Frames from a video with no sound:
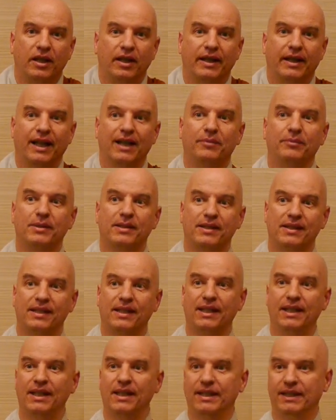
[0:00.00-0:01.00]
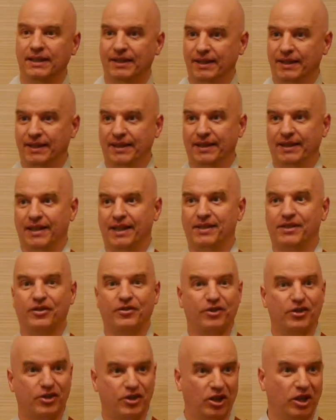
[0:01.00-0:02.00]
can be seen as a
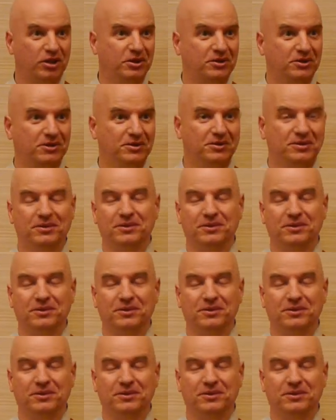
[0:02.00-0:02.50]
result.